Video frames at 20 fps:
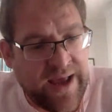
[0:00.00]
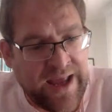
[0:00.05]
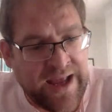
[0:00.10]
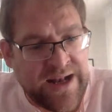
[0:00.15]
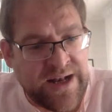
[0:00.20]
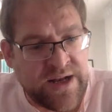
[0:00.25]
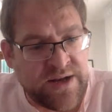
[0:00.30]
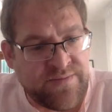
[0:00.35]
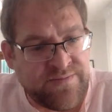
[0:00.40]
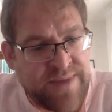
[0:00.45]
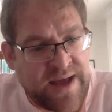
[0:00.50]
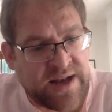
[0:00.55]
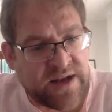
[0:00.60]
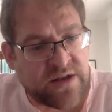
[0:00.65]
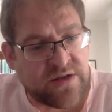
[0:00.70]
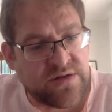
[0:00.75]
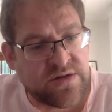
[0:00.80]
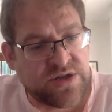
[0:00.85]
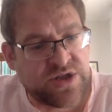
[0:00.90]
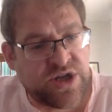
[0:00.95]
England
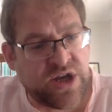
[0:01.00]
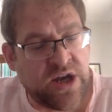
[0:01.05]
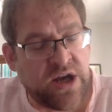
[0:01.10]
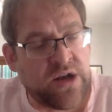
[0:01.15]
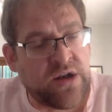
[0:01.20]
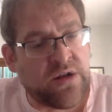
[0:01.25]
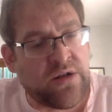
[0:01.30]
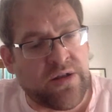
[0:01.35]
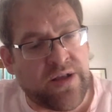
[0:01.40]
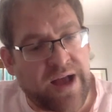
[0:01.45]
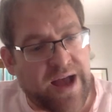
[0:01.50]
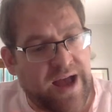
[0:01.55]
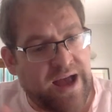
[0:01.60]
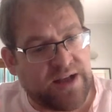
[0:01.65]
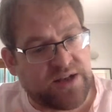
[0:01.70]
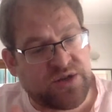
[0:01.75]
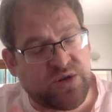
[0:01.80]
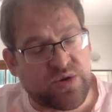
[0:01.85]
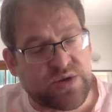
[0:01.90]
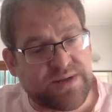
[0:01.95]
Medical Journal
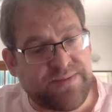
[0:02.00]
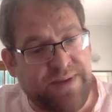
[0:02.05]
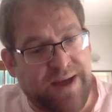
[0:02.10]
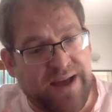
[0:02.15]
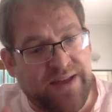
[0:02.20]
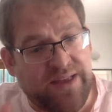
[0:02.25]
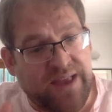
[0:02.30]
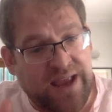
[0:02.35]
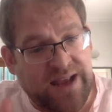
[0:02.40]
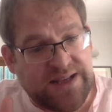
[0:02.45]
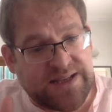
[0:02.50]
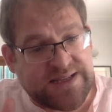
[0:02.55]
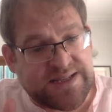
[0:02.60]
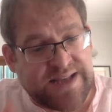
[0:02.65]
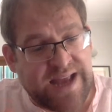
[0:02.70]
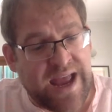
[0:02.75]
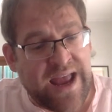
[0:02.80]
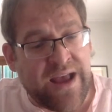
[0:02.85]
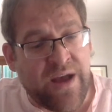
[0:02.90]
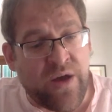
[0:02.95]
talks about it
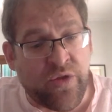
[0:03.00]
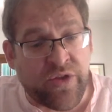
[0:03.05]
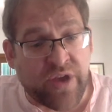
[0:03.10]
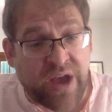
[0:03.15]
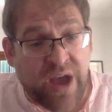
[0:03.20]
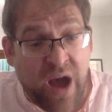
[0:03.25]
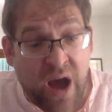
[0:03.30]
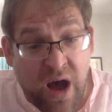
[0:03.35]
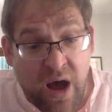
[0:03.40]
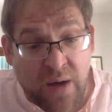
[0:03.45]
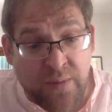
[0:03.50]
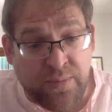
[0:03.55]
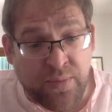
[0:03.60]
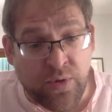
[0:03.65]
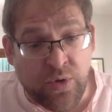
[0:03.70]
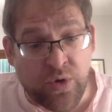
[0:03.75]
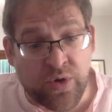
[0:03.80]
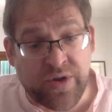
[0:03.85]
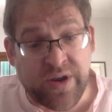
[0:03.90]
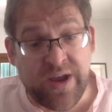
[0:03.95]
staying on the
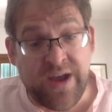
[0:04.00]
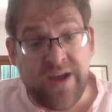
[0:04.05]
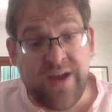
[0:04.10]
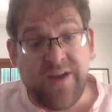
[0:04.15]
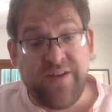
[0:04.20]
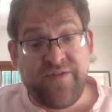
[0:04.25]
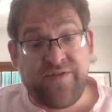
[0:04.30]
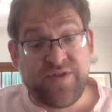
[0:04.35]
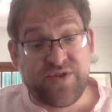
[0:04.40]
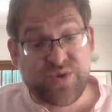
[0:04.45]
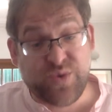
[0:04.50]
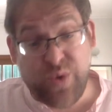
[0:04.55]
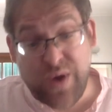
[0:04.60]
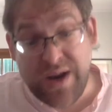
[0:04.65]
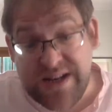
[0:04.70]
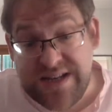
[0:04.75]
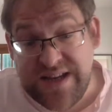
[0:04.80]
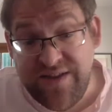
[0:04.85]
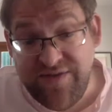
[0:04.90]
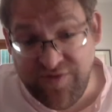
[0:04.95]
cardboard for
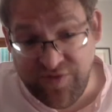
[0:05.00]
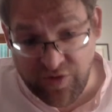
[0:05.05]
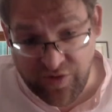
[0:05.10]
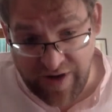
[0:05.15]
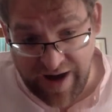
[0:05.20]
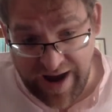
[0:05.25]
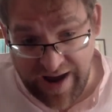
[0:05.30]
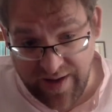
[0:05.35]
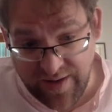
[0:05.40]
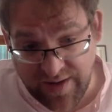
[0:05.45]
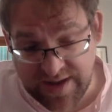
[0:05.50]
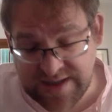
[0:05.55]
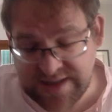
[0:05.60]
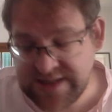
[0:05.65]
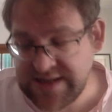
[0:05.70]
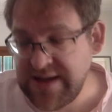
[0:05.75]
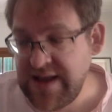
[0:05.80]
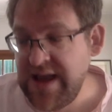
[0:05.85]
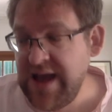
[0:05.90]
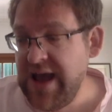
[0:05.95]
24
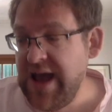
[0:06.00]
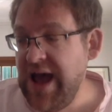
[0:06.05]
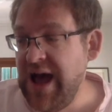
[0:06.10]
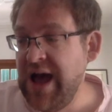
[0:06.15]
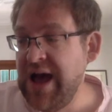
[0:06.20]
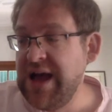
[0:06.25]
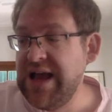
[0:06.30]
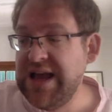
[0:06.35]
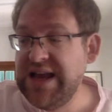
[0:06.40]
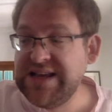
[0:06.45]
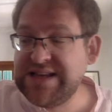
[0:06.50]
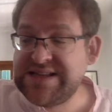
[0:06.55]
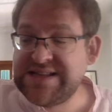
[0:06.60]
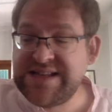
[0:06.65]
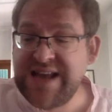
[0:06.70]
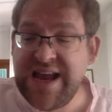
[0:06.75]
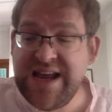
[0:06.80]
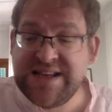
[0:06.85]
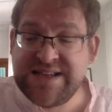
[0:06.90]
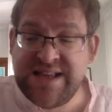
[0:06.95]
hours. It
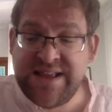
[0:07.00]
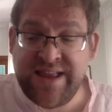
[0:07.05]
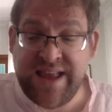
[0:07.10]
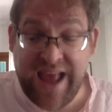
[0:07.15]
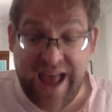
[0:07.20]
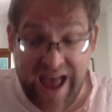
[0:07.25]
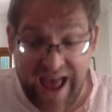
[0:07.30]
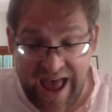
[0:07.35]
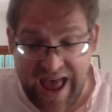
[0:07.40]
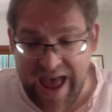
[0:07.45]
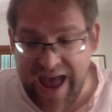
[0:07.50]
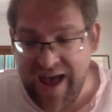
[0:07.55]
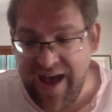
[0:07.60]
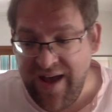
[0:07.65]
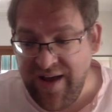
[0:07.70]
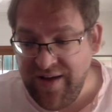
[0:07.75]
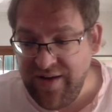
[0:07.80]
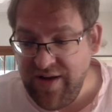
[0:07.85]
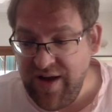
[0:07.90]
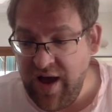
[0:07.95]
stays in the
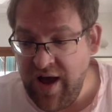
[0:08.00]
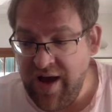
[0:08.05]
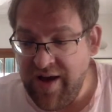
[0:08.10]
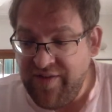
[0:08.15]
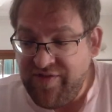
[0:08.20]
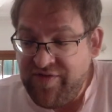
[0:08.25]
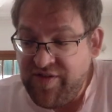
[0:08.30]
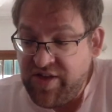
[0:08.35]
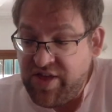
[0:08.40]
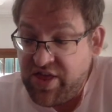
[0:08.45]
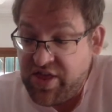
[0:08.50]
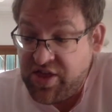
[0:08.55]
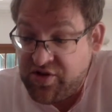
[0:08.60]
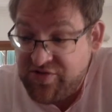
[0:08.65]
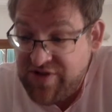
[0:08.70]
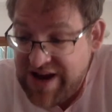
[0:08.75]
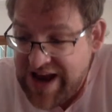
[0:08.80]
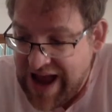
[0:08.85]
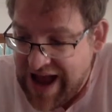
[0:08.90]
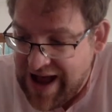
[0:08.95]
air for
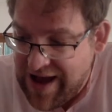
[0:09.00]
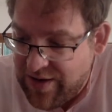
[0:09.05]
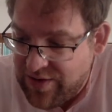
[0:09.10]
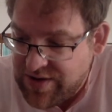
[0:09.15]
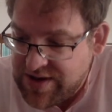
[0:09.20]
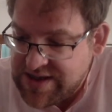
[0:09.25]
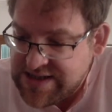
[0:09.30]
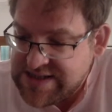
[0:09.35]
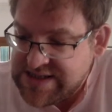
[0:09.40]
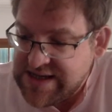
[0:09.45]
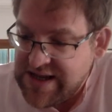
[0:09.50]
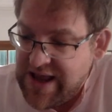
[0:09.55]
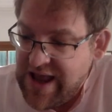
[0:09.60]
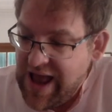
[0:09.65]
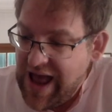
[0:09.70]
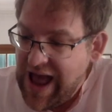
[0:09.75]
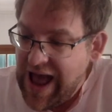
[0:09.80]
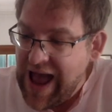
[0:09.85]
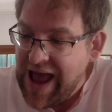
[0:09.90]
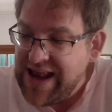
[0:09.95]
3 hours,
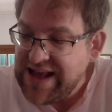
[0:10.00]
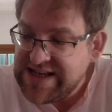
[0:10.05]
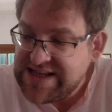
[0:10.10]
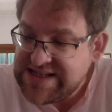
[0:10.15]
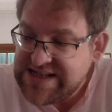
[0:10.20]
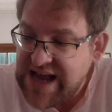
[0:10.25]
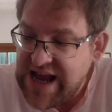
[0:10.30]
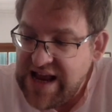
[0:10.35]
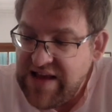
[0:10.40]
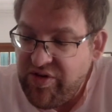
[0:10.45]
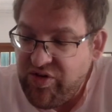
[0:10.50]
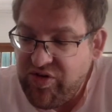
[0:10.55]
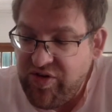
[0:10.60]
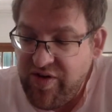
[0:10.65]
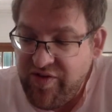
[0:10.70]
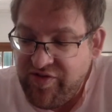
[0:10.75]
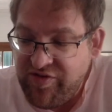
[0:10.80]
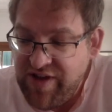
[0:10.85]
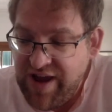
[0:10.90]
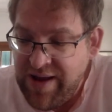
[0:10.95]
and it stays
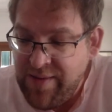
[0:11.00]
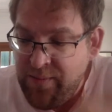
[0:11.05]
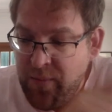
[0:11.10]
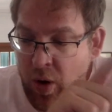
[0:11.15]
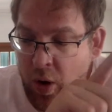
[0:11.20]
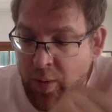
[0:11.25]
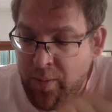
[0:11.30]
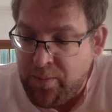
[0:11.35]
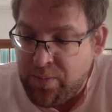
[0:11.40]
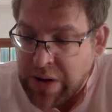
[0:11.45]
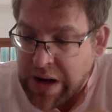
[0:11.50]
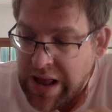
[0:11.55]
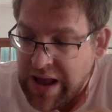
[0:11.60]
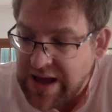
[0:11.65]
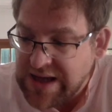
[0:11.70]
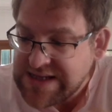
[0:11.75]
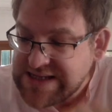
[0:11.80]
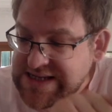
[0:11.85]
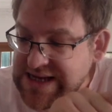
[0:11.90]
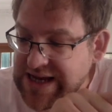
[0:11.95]
on
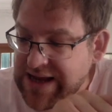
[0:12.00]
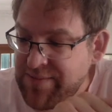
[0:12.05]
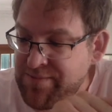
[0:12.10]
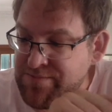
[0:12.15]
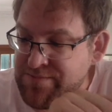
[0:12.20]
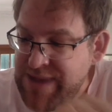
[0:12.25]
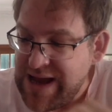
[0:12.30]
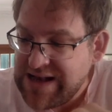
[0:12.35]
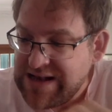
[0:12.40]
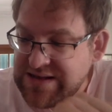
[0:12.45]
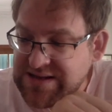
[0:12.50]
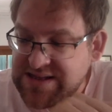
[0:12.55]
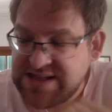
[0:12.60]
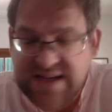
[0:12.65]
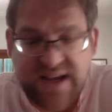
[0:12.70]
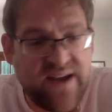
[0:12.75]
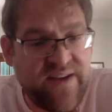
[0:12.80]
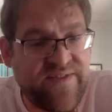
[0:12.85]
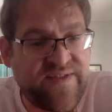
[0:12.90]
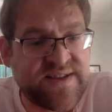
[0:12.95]
plastic and metal
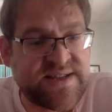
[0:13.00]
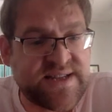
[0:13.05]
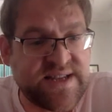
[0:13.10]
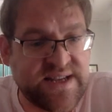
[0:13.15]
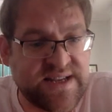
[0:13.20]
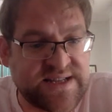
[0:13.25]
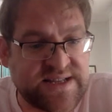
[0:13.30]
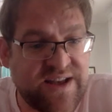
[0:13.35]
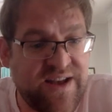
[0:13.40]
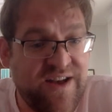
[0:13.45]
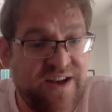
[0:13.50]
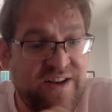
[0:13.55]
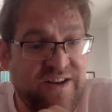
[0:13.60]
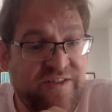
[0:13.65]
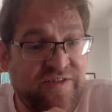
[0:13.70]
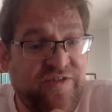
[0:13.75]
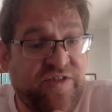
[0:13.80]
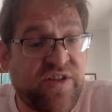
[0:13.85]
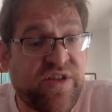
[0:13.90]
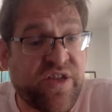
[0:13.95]
surfaces
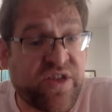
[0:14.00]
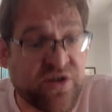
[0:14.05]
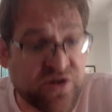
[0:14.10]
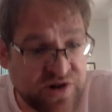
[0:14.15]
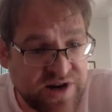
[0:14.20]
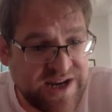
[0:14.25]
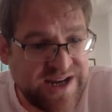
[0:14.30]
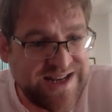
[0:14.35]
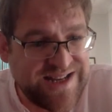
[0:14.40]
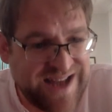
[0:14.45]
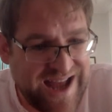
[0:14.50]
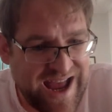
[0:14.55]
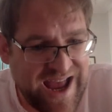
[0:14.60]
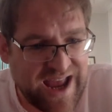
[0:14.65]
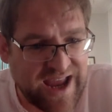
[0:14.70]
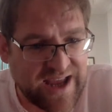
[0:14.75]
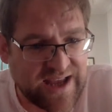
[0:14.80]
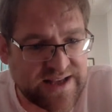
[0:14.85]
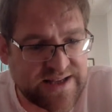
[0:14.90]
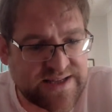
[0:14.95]
for 3
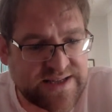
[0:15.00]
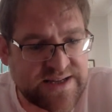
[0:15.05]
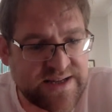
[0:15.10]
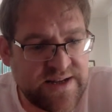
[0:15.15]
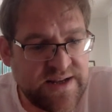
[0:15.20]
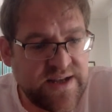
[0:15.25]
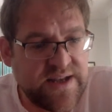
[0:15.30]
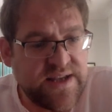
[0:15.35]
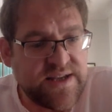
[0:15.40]
days.